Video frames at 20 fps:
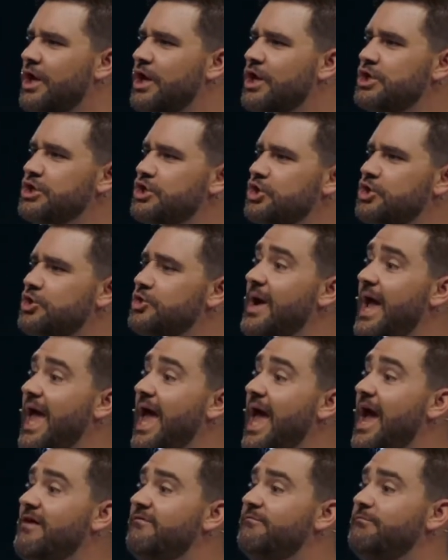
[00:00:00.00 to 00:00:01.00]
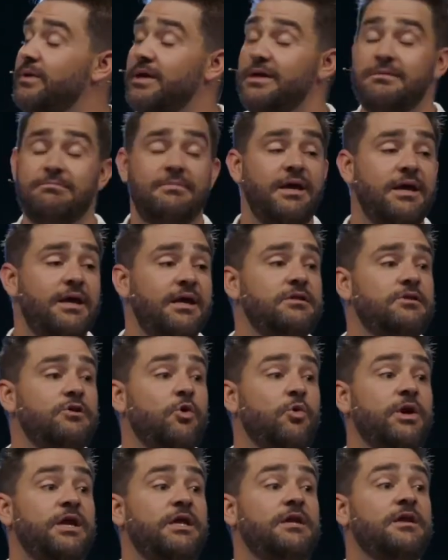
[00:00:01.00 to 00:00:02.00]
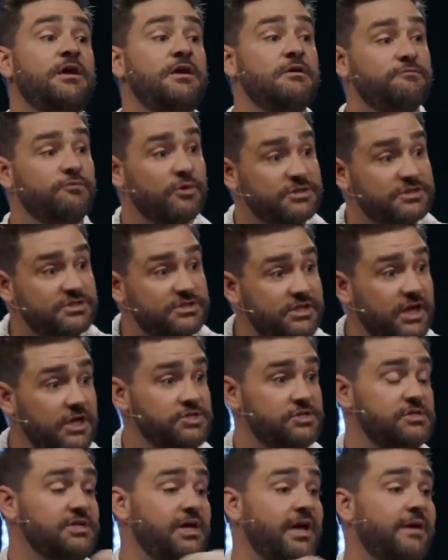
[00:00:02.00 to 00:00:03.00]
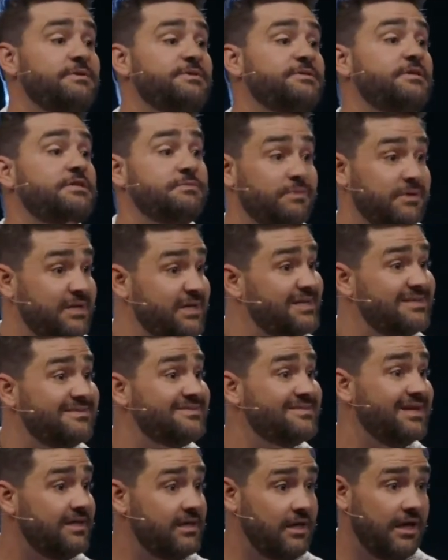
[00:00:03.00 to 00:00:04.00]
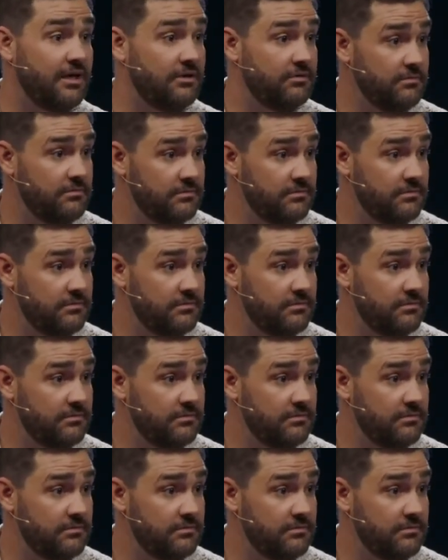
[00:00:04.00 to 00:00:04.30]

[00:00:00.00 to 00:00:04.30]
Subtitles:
you have been made queen for such a time as this. But he didn't say that.